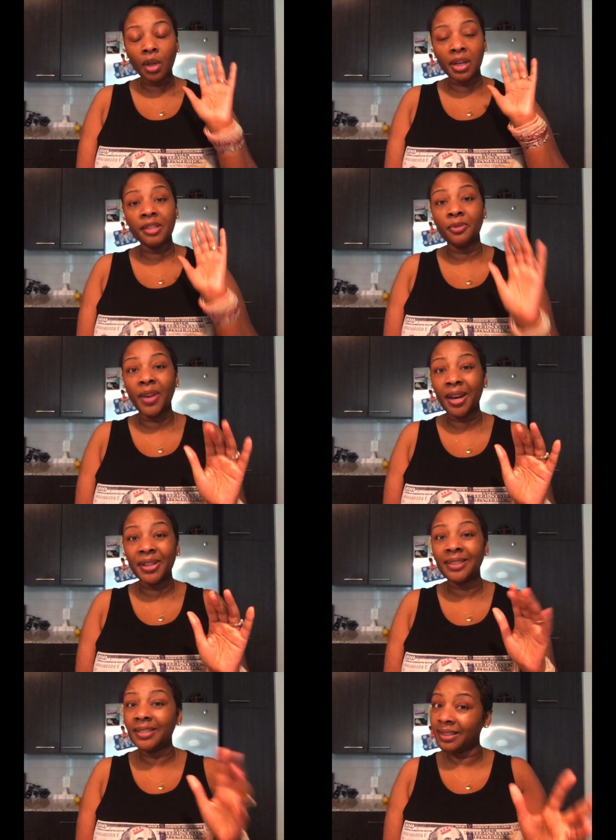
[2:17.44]
It's
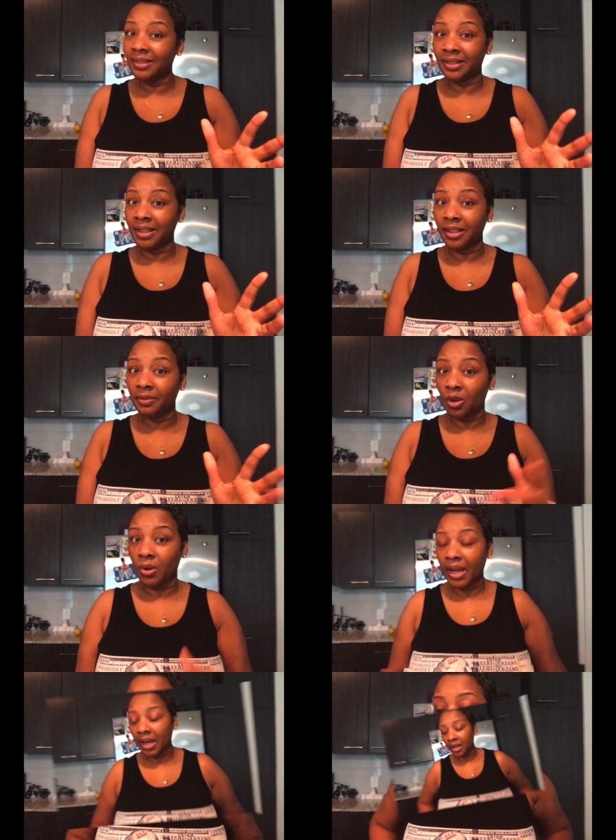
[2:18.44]
very sensitive,
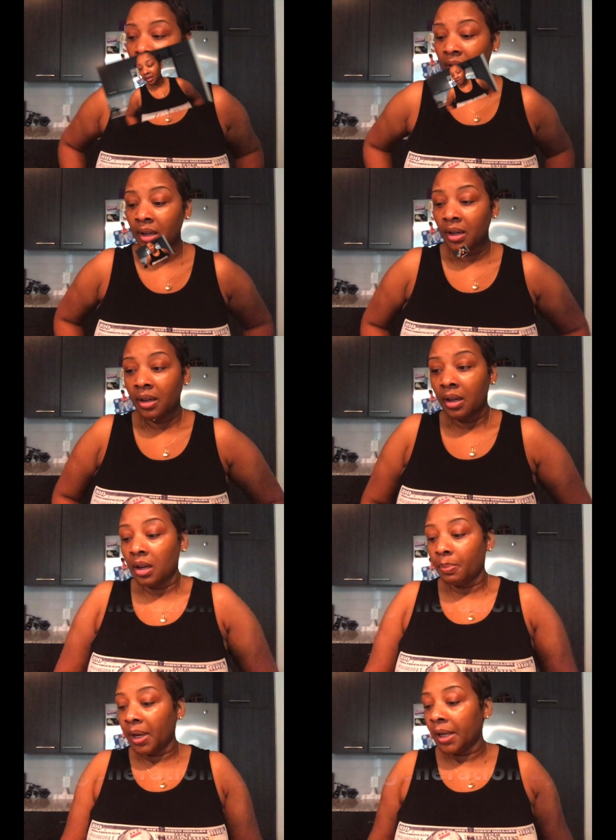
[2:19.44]
okay?
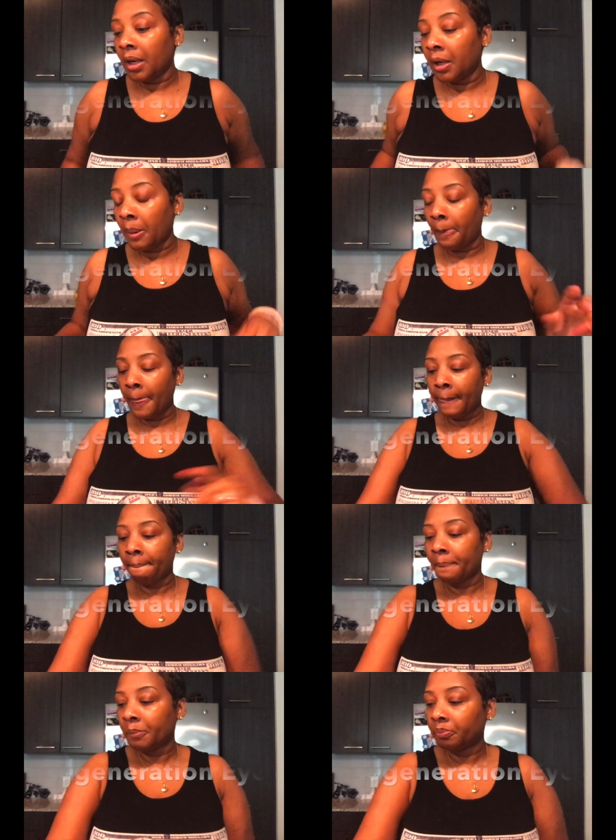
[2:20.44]
But, um,
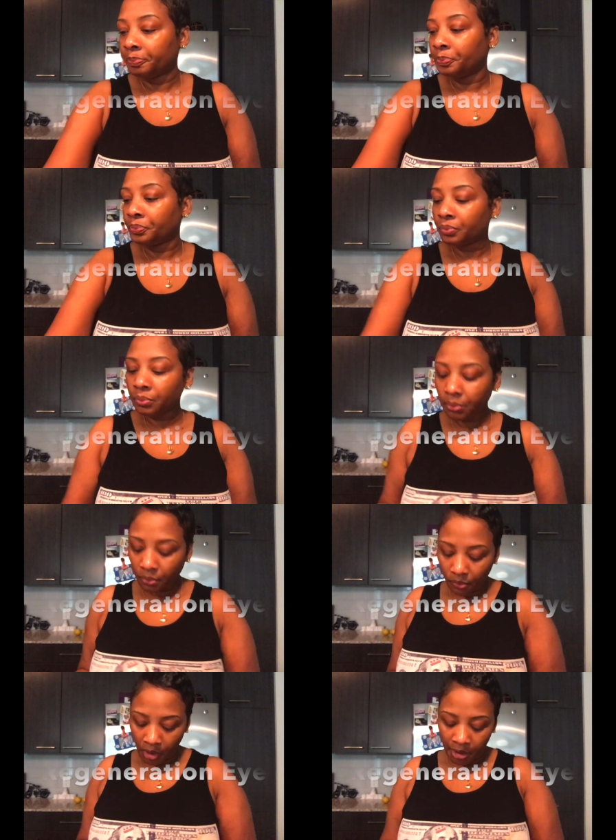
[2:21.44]

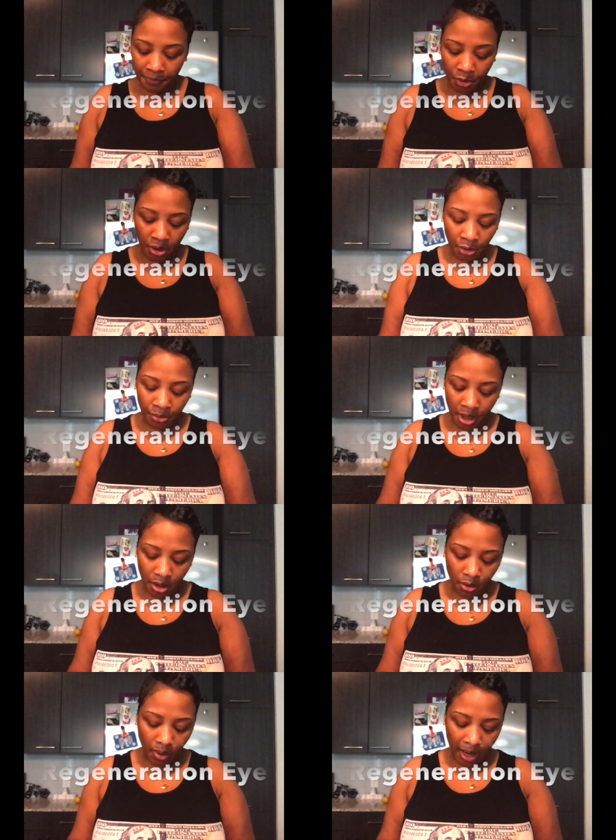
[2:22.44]
and if you don't
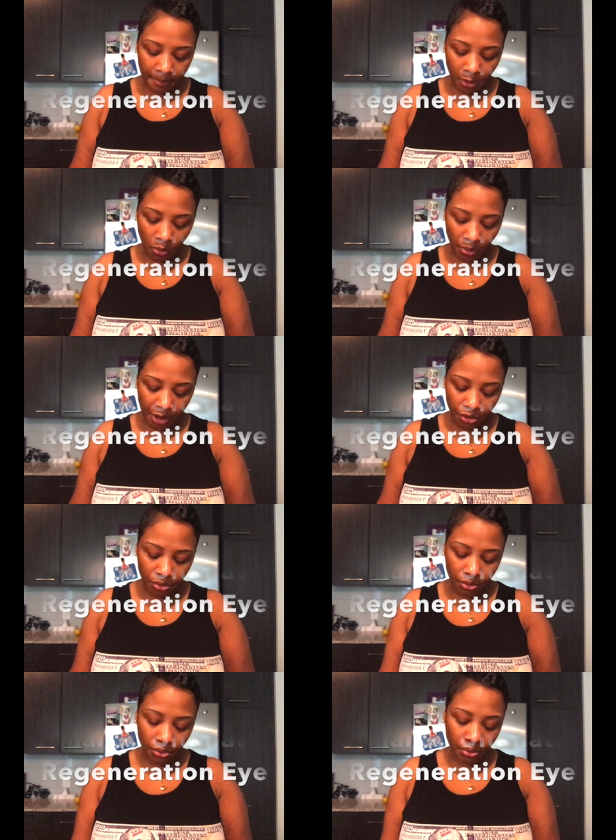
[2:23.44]
know, I'm going
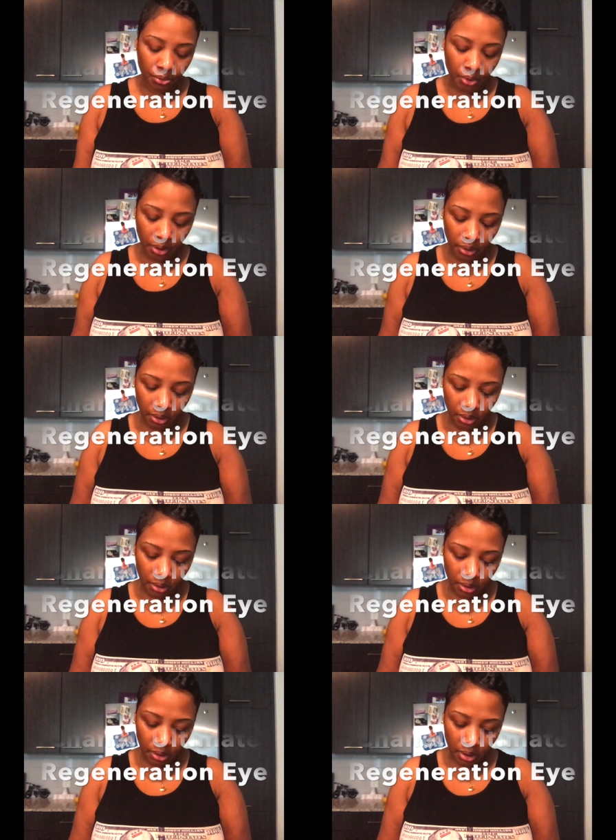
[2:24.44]
to
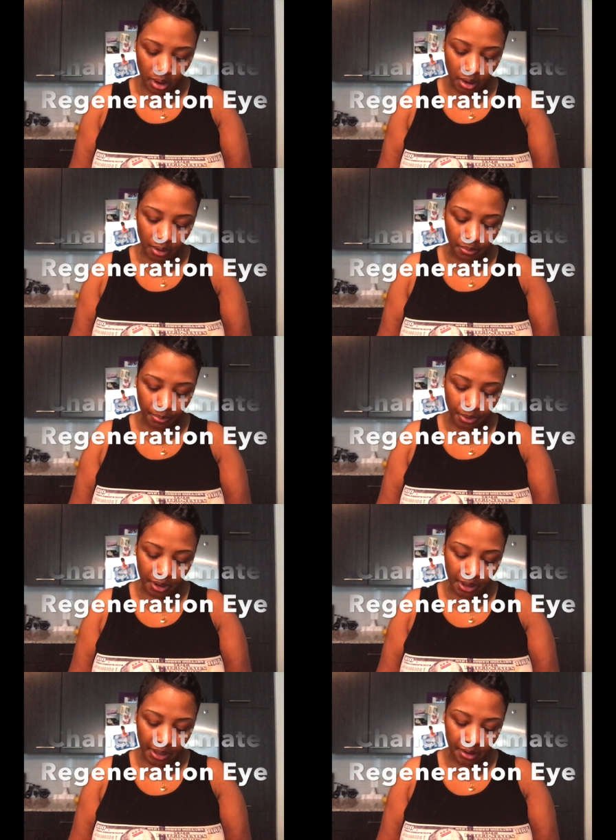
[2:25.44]
uh,
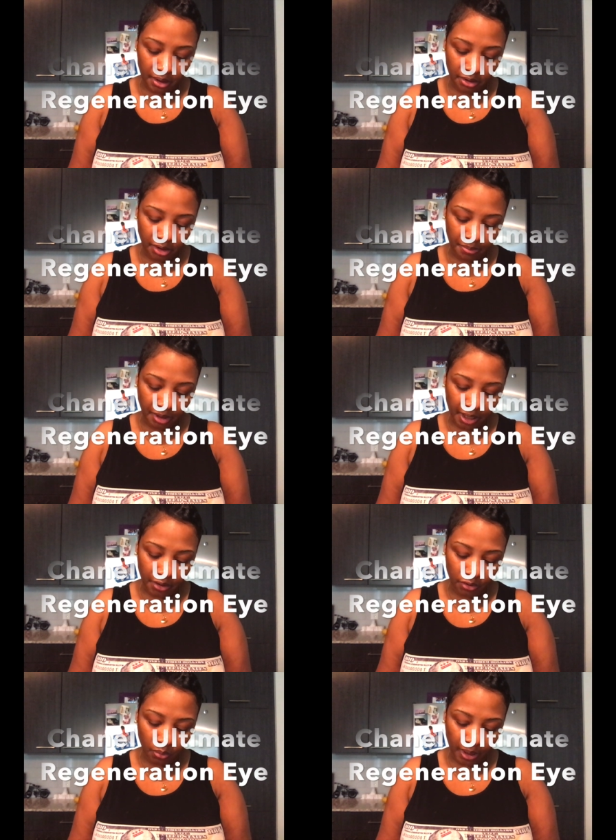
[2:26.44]
put in the
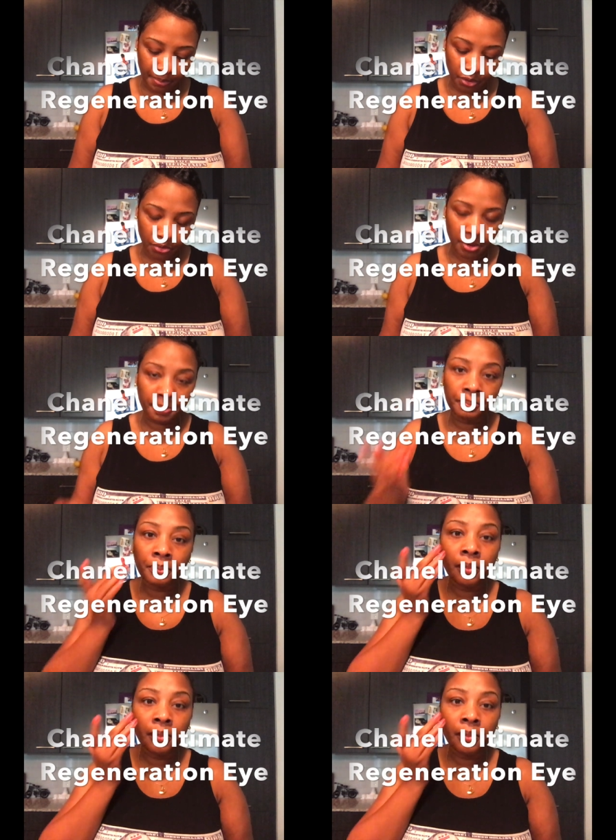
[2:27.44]
subtitles what I'm using.